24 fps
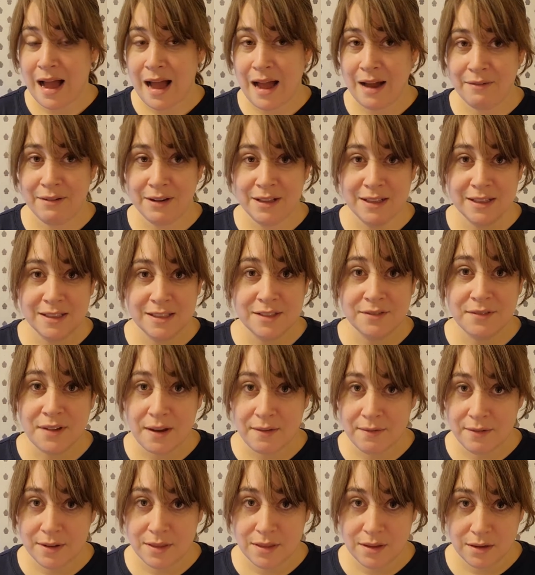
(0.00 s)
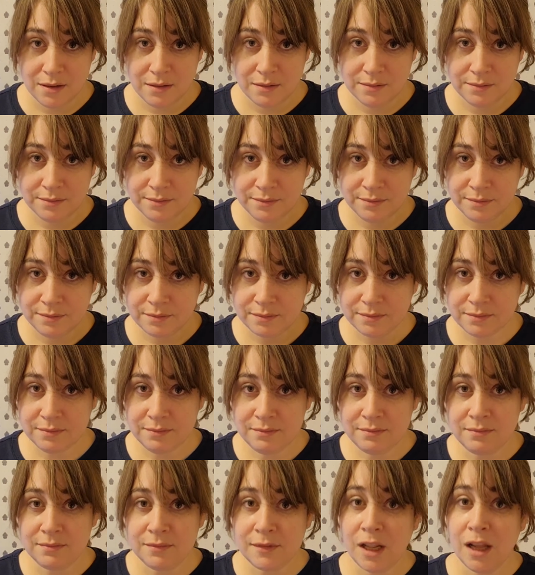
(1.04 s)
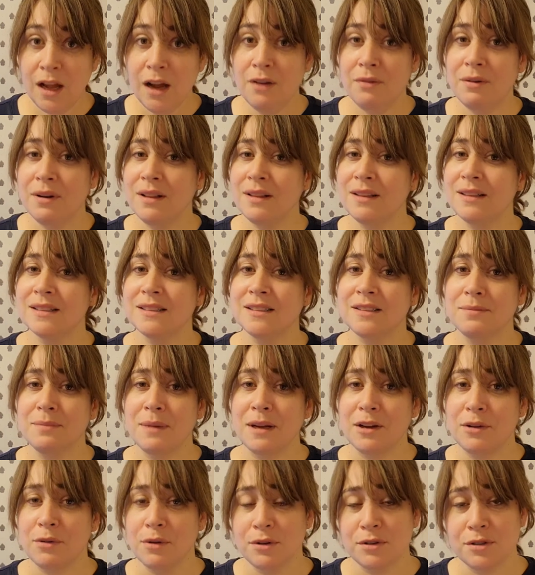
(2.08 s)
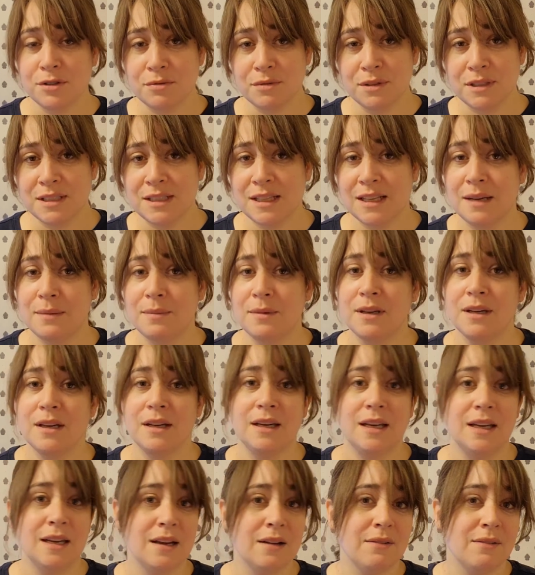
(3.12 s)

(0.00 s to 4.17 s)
I write lists of everything. I write a list of my groceries that I'm going to need.